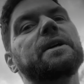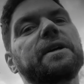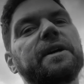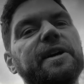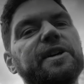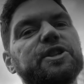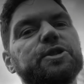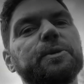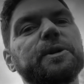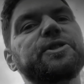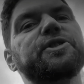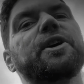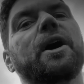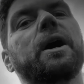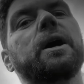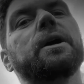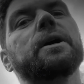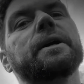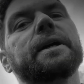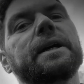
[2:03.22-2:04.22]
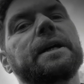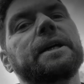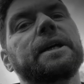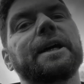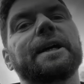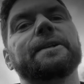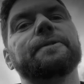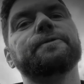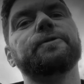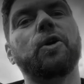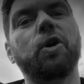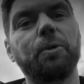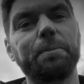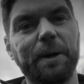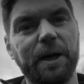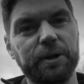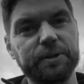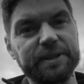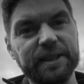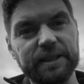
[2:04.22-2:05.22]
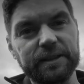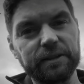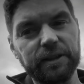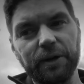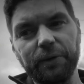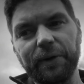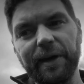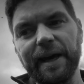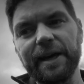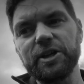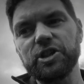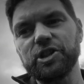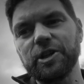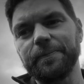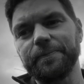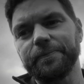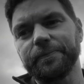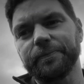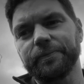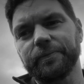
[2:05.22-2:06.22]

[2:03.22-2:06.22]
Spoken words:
into a dark and foreboding location.